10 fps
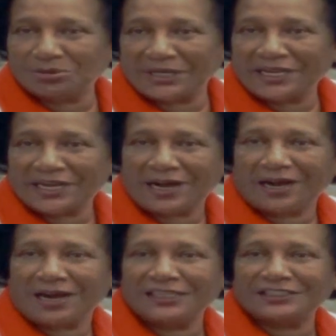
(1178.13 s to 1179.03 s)
you play
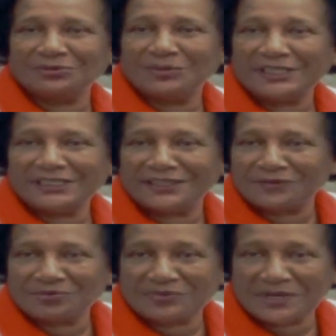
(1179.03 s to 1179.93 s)
cards, you meet
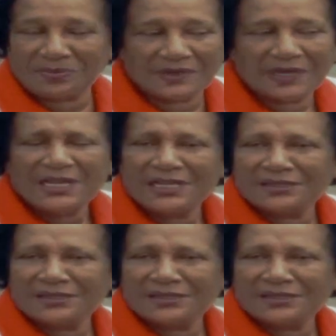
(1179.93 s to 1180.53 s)
different people.